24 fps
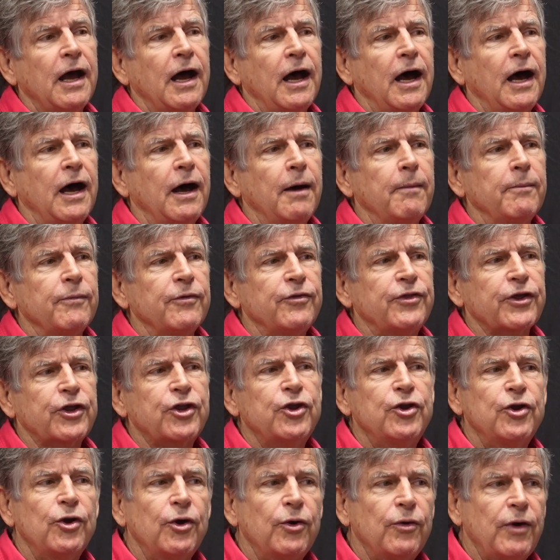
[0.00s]
The
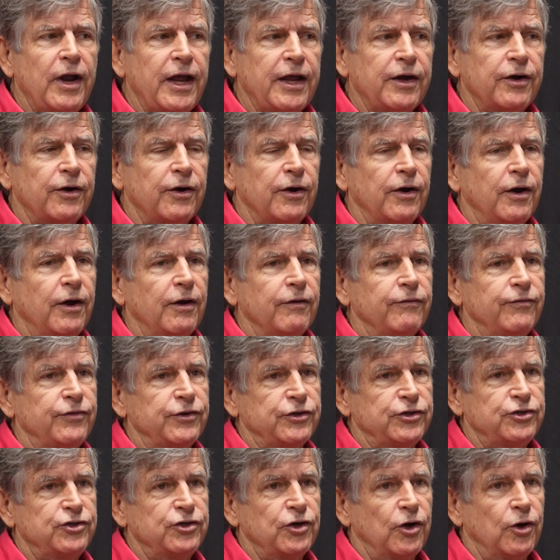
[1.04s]
curator of the
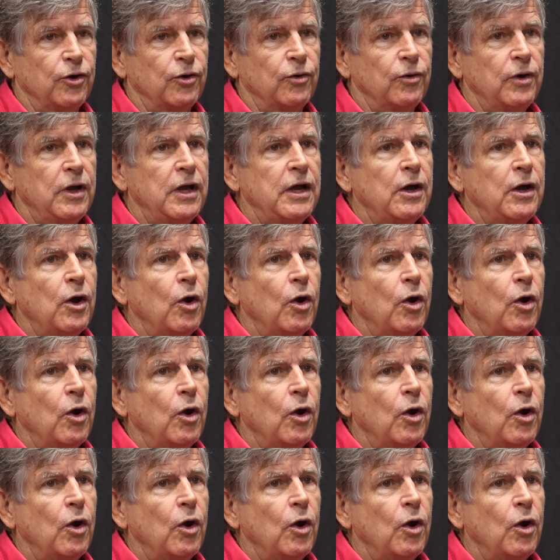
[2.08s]
show